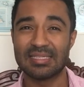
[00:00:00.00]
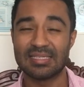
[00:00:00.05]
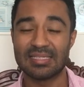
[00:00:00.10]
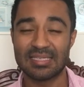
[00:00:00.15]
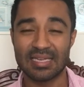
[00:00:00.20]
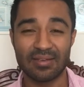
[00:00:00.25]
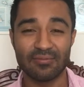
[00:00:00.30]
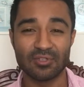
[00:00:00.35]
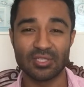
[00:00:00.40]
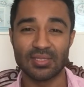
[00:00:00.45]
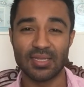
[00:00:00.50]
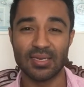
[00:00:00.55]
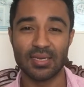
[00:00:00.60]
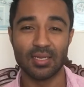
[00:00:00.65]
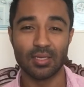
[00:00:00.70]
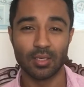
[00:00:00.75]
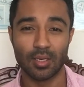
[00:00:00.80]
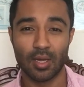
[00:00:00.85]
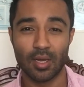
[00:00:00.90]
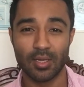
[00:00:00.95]

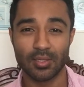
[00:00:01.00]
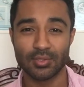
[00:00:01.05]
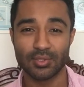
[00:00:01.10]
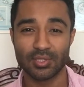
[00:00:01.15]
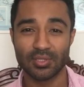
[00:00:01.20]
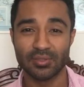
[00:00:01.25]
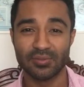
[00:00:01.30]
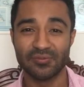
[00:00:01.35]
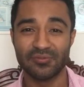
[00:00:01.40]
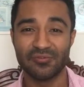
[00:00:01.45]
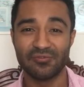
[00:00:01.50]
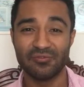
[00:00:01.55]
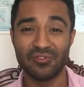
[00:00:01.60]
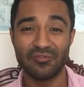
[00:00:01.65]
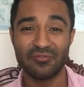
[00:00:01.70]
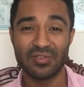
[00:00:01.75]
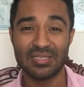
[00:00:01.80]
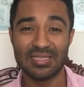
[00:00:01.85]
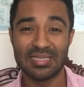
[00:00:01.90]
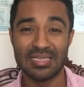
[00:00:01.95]
loss of
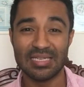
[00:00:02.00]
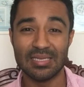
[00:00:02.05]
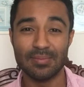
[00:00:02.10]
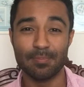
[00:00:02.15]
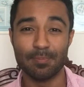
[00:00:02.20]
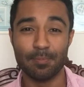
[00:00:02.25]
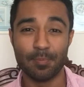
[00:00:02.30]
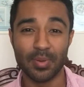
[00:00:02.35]
$50